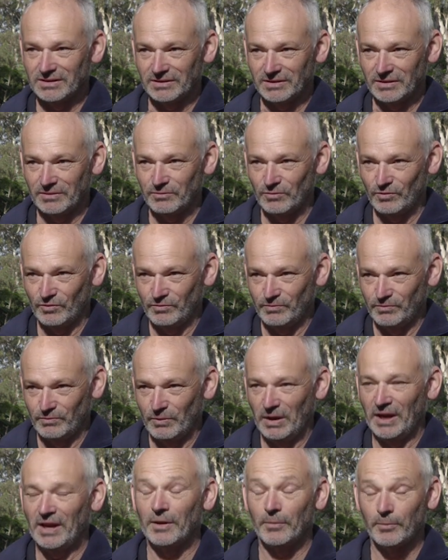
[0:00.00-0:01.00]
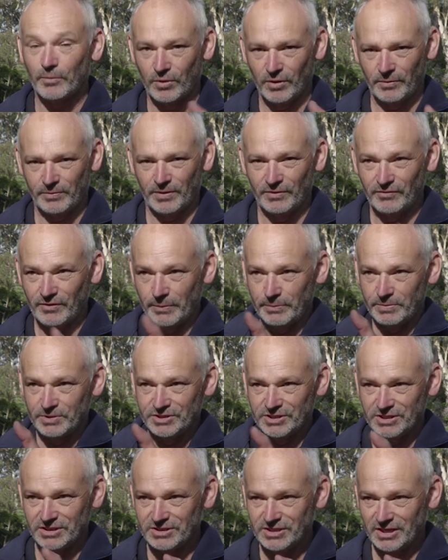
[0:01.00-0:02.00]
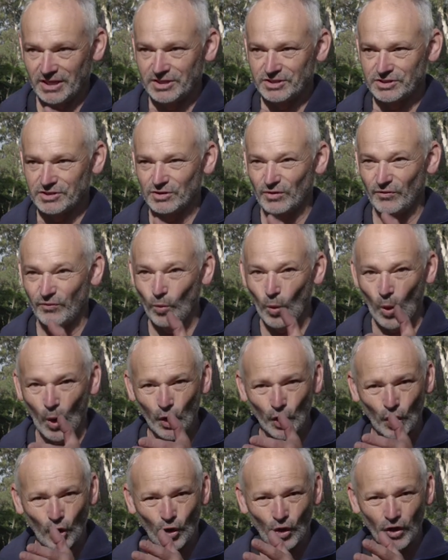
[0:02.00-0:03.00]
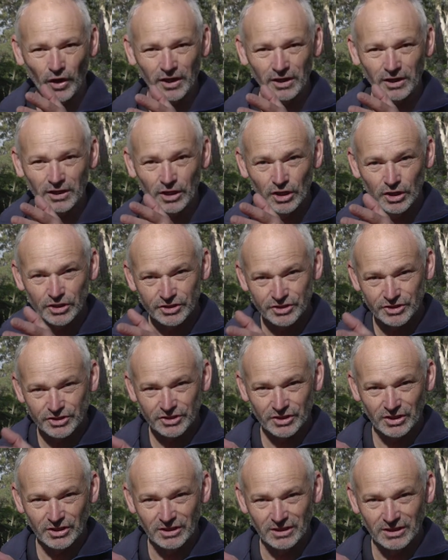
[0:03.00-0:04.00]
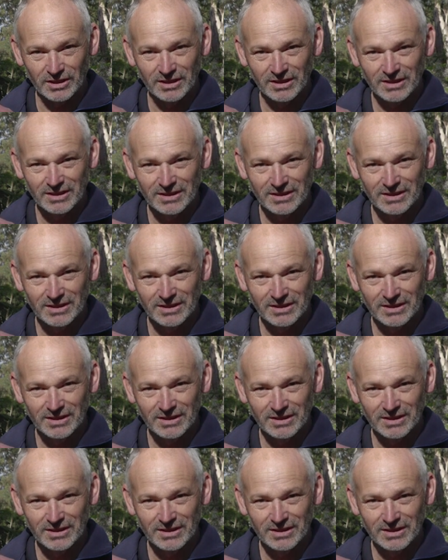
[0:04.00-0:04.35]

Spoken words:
and a proper representation of what I see.